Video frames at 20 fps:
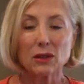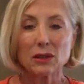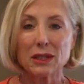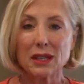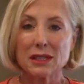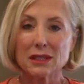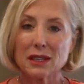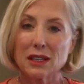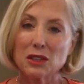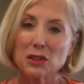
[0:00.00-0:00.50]
and they
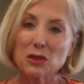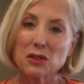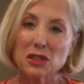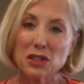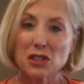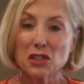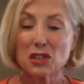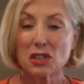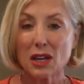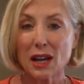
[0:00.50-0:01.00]
said, you're
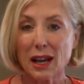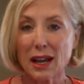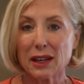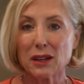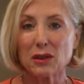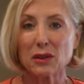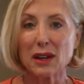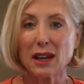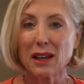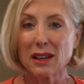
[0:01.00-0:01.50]
just shy,
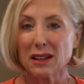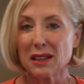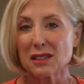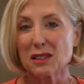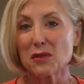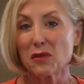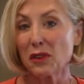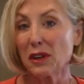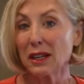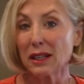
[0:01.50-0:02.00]
you're not as
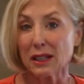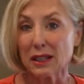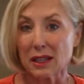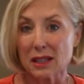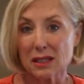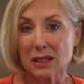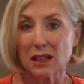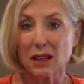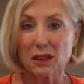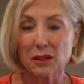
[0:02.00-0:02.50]
friendly
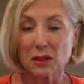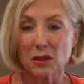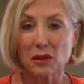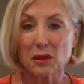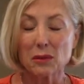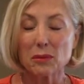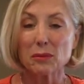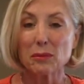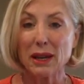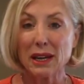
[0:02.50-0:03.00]
as the
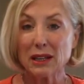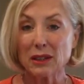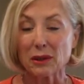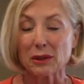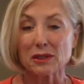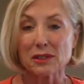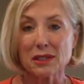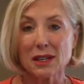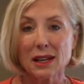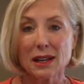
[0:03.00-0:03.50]
other
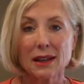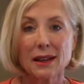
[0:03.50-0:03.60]
bankers.